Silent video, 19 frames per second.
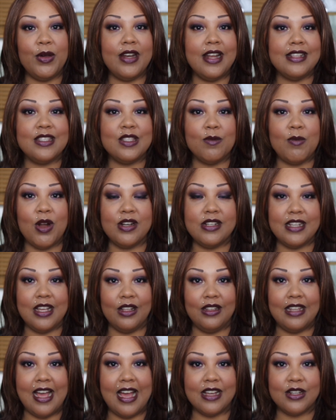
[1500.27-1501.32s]
I put on some
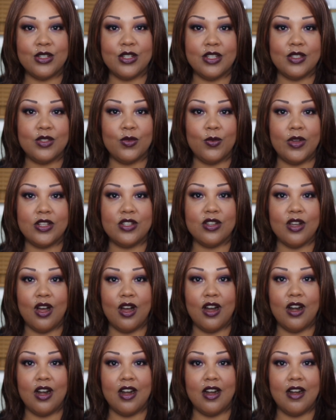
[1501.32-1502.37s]
Ardell lashes, which
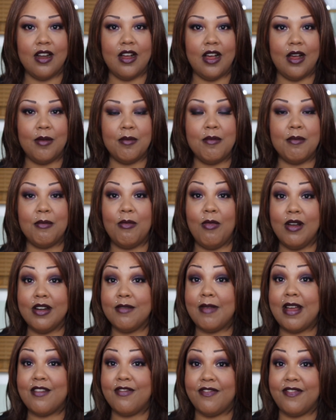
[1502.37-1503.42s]
are one
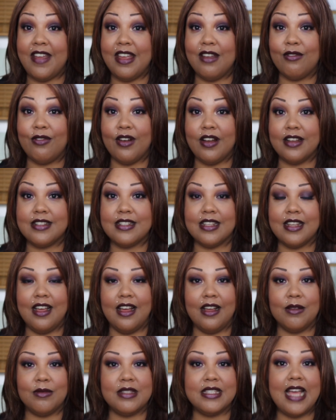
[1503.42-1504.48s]
of my favorite
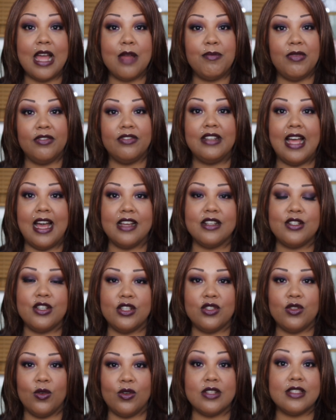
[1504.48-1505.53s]
type of
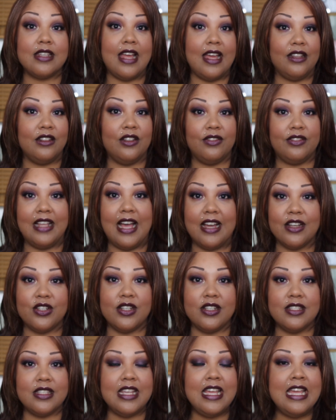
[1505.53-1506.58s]
lashes or style of
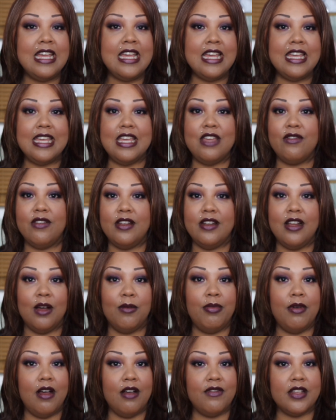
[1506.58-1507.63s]
lashes, even
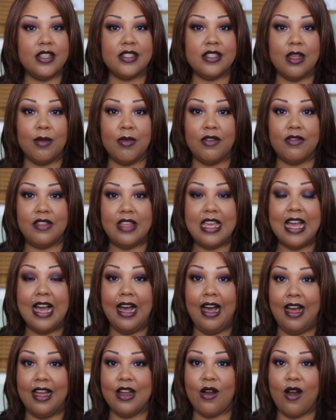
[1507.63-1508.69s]
above some of the
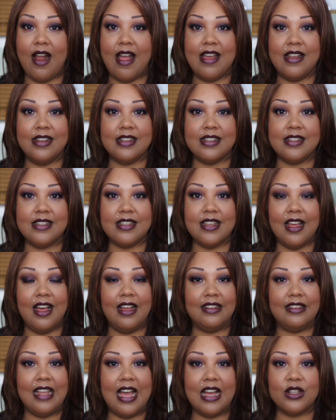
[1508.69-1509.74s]
higher end
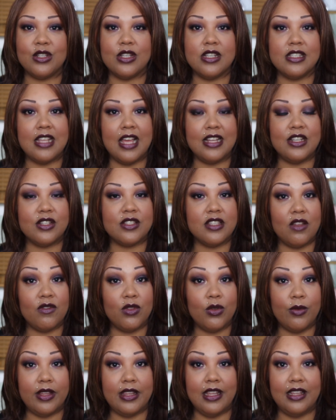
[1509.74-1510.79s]
lashes. I just love
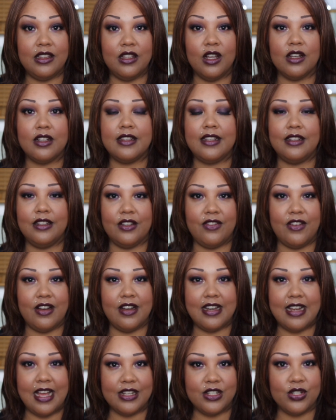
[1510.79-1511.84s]
the way they look. They look
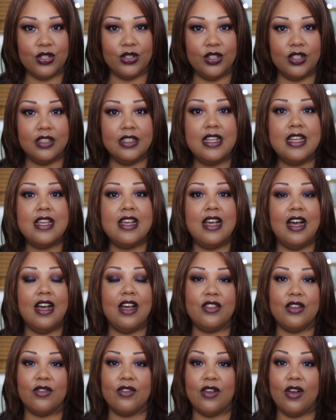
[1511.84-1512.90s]
very natural.
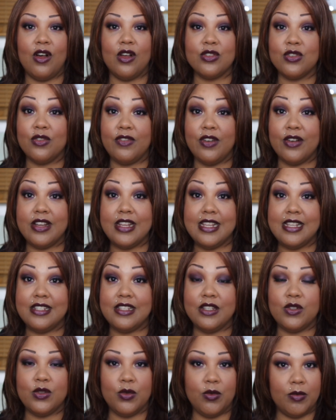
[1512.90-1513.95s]
They're also very
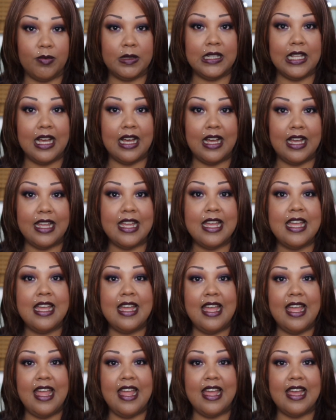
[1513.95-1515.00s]
easy to apply,
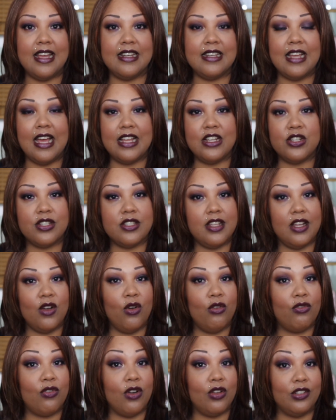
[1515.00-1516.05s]
and I just
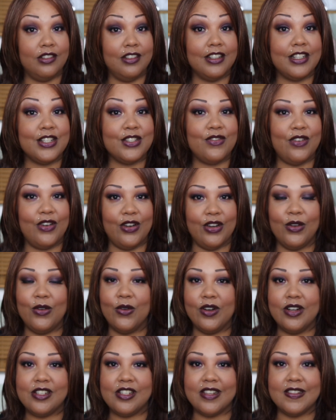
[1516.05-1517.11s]
think overall the look is very
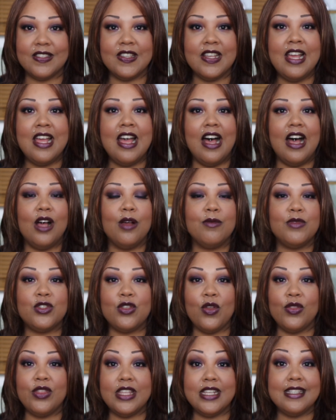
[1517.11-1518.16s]
gorgeous.
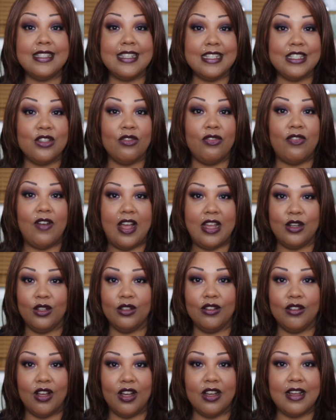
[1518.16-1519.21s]
So this is the
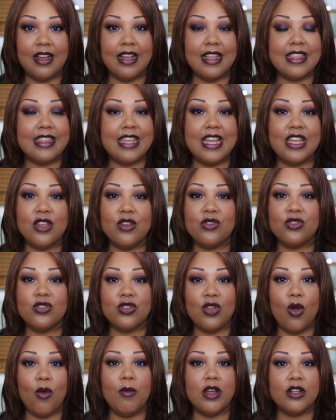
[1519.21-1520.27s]
final look. Thank you
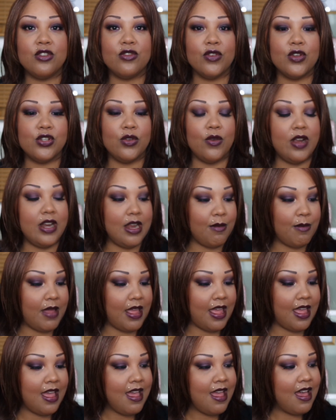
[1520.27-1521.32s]
so much for joining
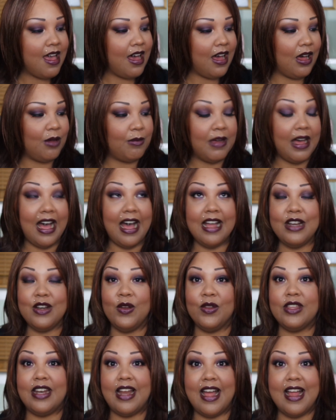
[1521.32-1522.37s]
me. I
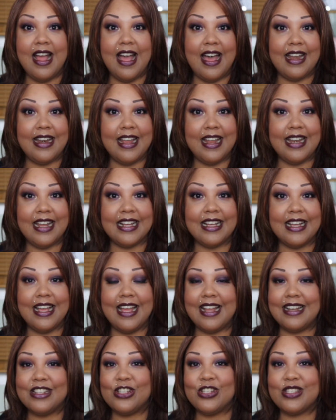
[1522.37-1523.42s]
know that I
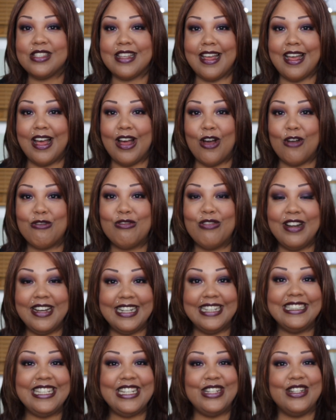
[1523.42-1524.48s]
had just a
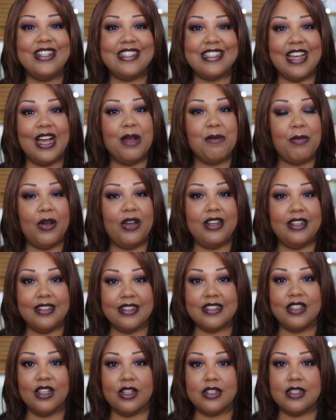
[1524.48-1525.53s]
really good time putting
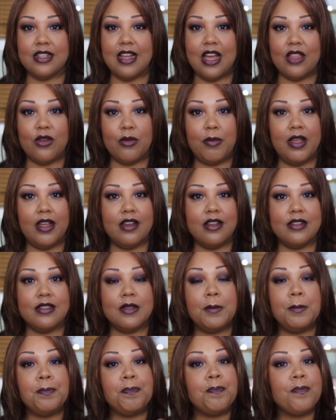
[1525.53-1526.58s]
this look together,
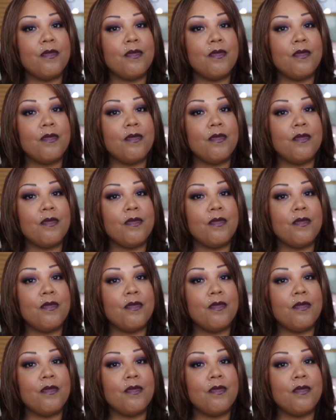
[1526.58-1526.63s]
because